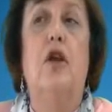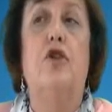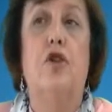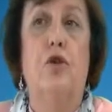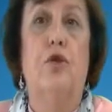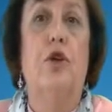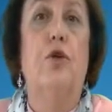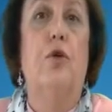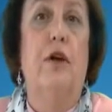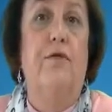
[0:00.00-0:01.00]
children
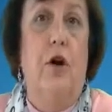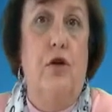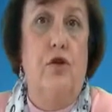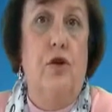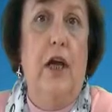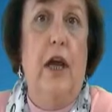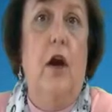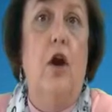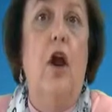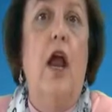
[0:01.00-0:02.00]
who are in foster
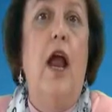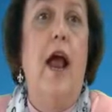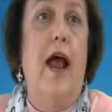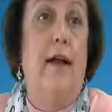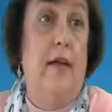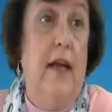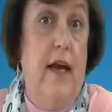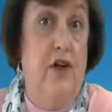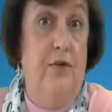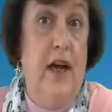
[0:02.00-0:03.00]
care at the
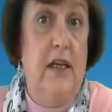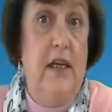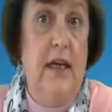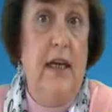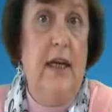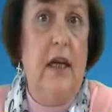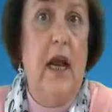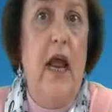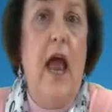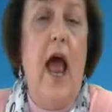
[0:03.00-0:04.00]
age of 18
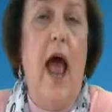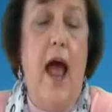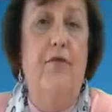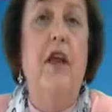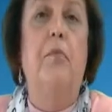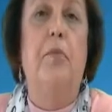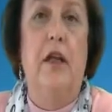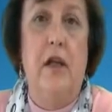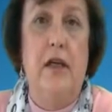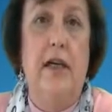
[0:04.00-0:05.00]
have the
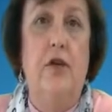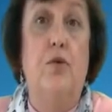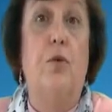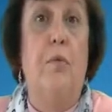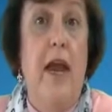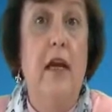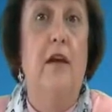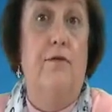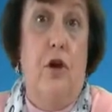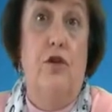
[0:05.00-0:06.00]
ability to remain
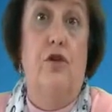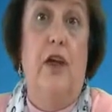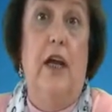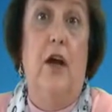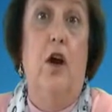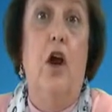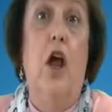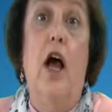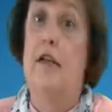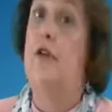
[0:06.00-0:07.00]
in foster care
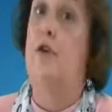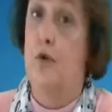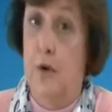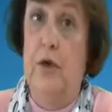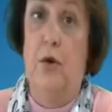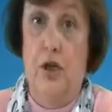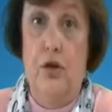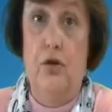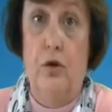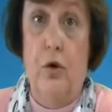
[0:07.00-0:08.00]
until they're 21
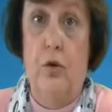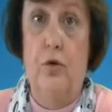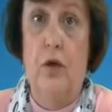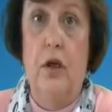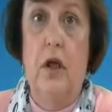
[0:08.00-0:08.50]
years old.